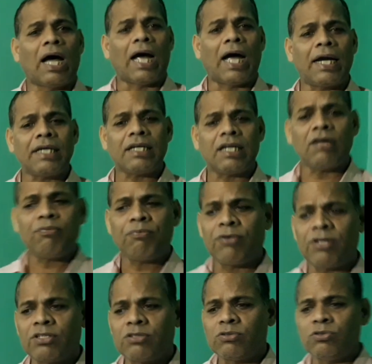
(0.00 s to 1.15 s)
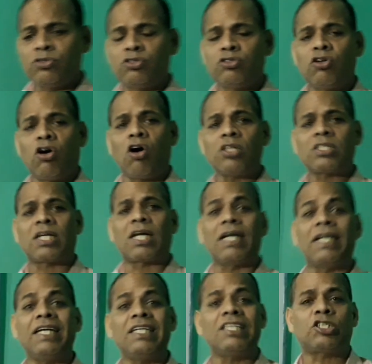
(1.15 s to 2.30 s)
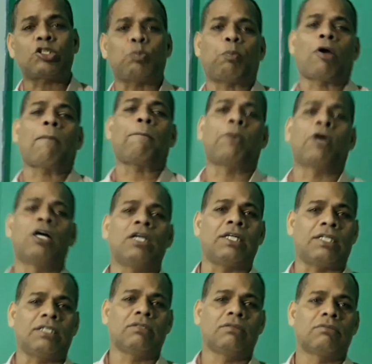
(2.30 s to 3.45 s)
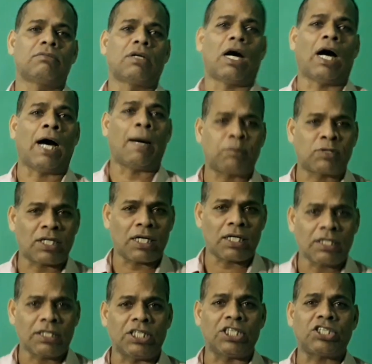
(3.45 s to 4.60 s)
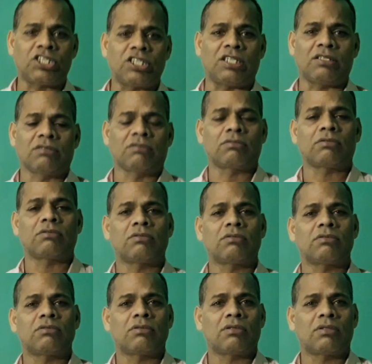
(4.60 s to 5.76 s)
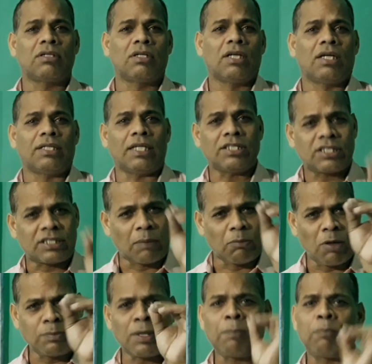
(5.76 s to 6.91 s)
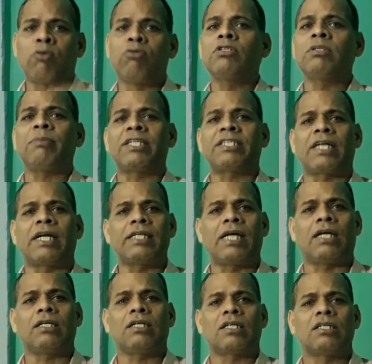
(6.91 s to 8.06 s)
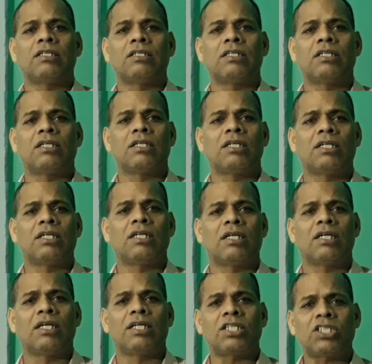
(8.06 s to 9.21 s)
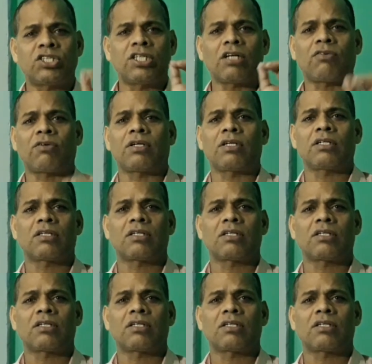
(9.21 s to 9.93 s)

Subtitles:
and if we do not clean it properly after eating, then some of the food material stick